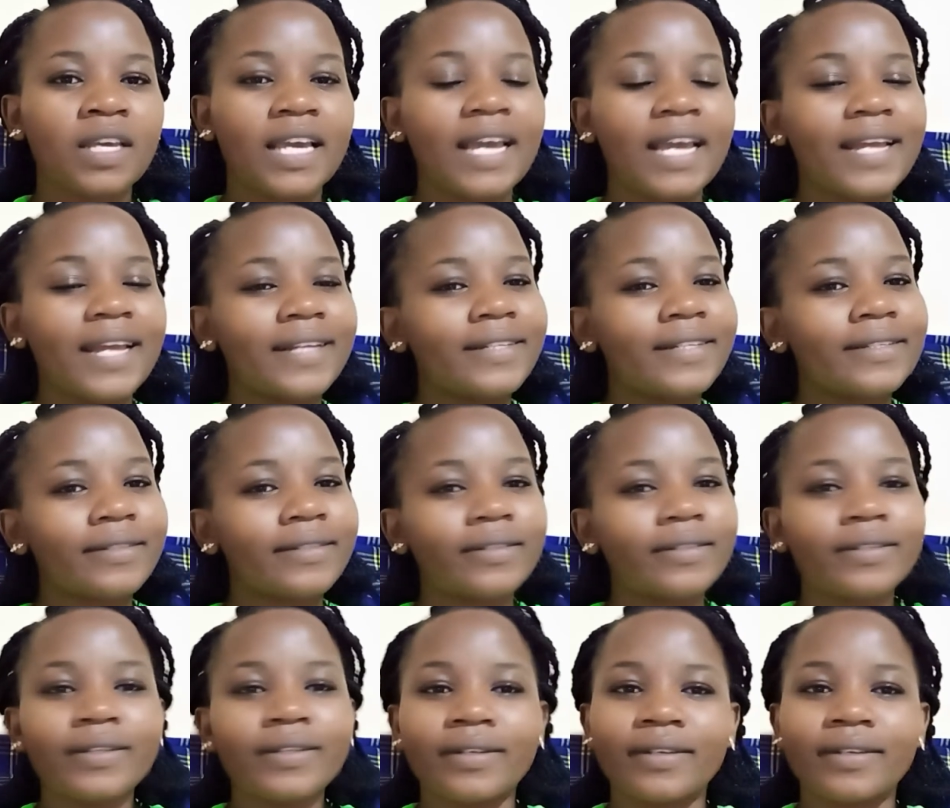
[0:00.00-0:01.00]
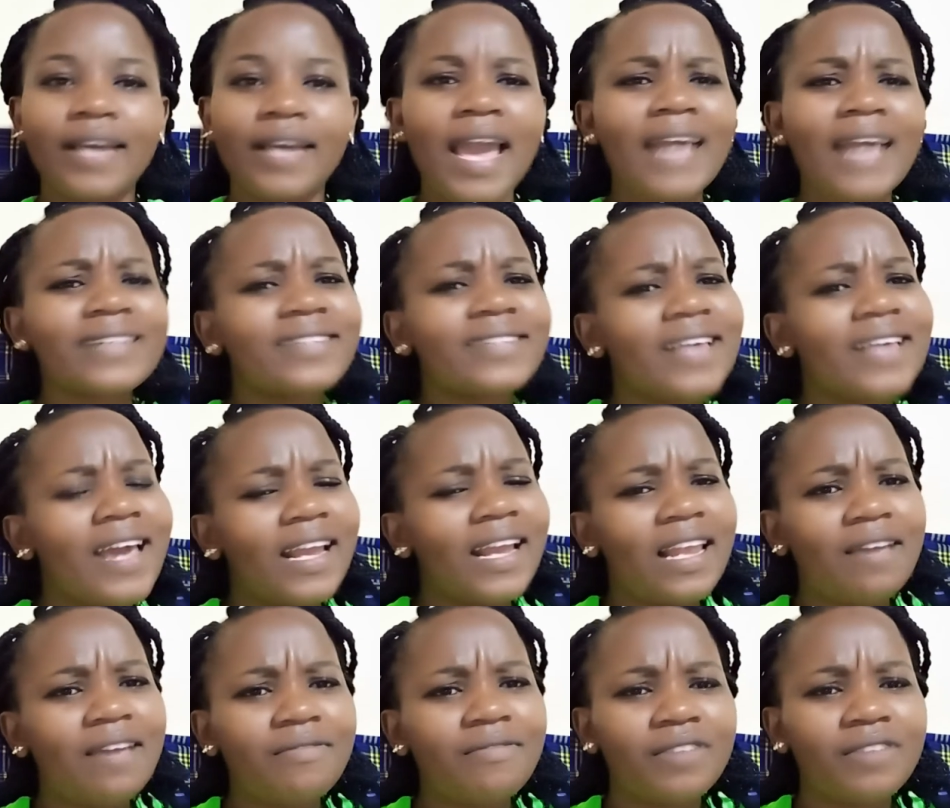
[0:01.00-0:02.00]
and uh,
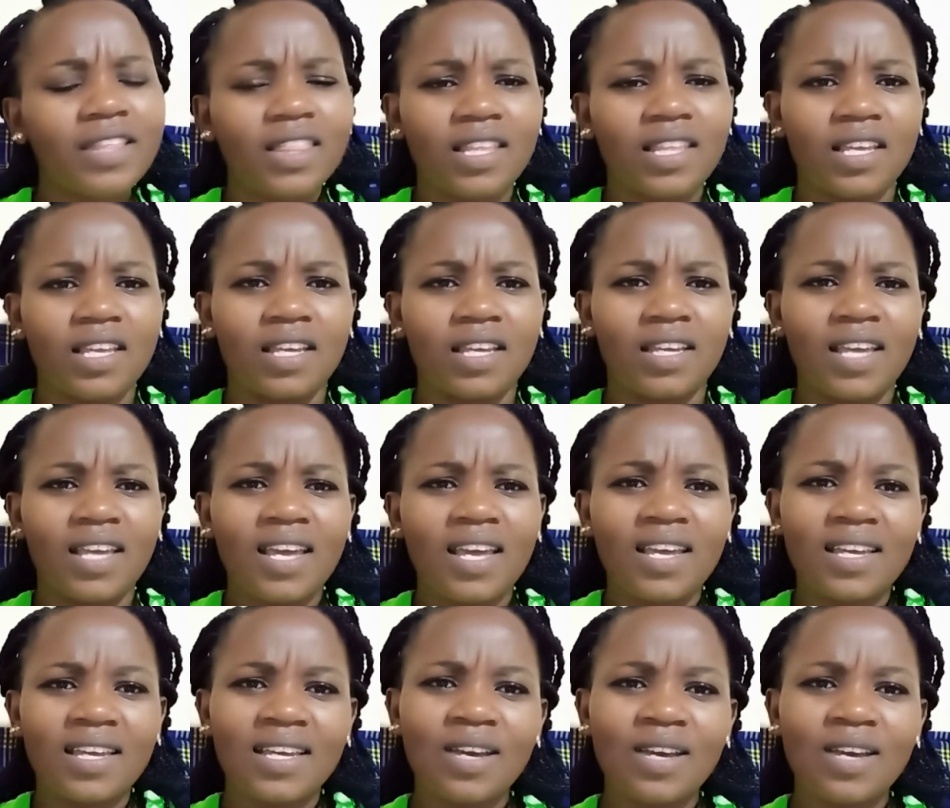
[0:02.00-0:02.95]
exhale everything. Yeah?